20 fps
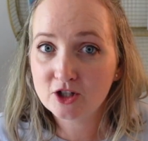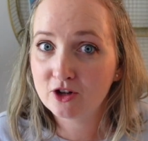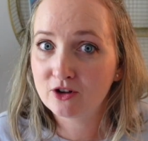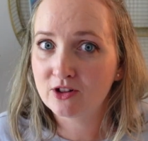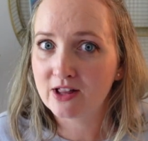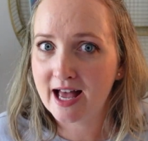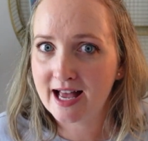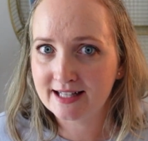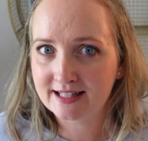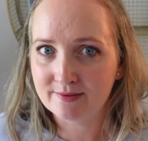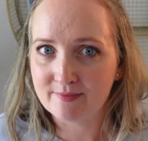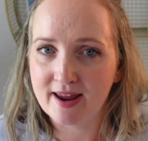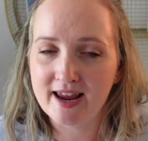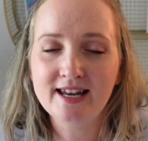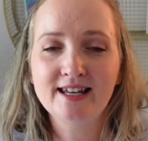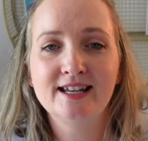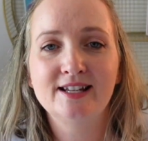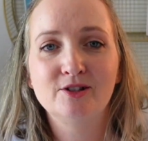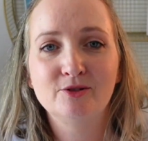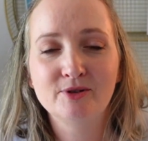
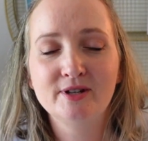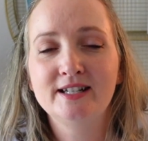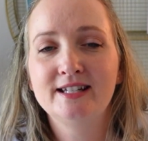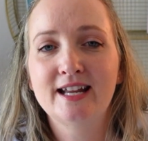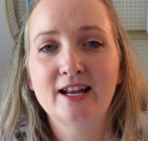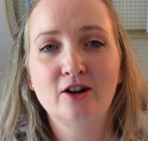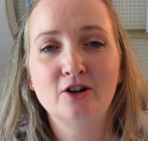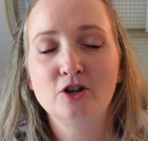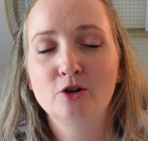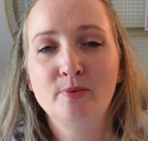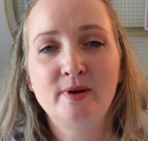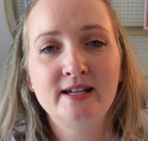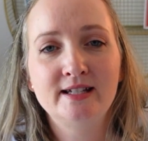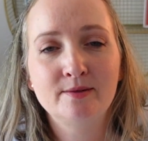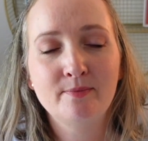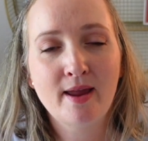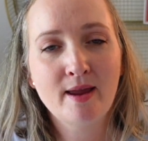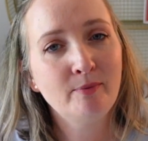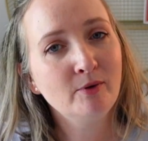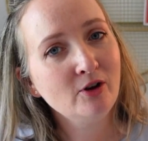classmate is written down on your piece of
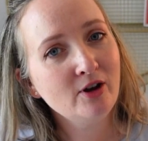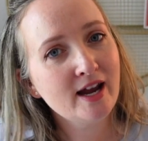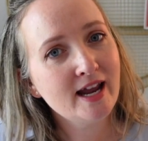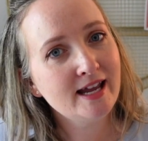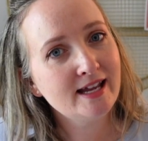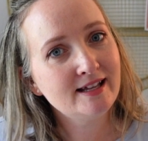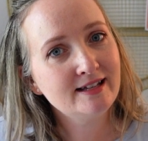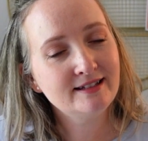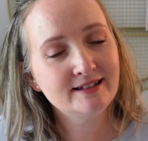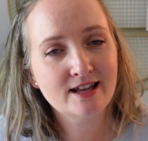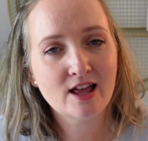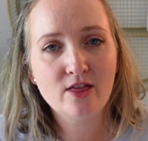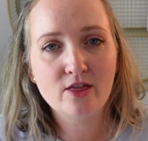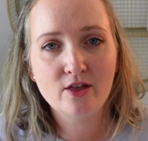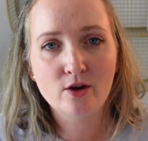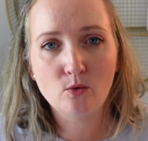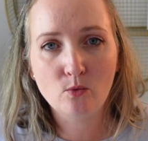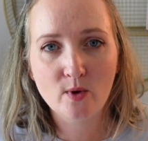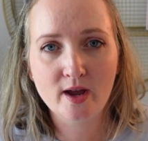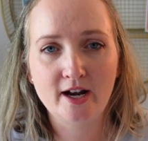paper is
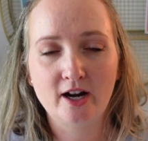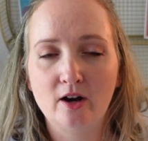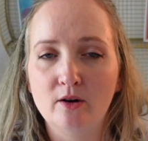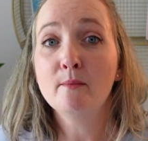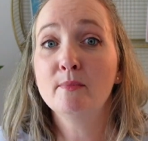the winner.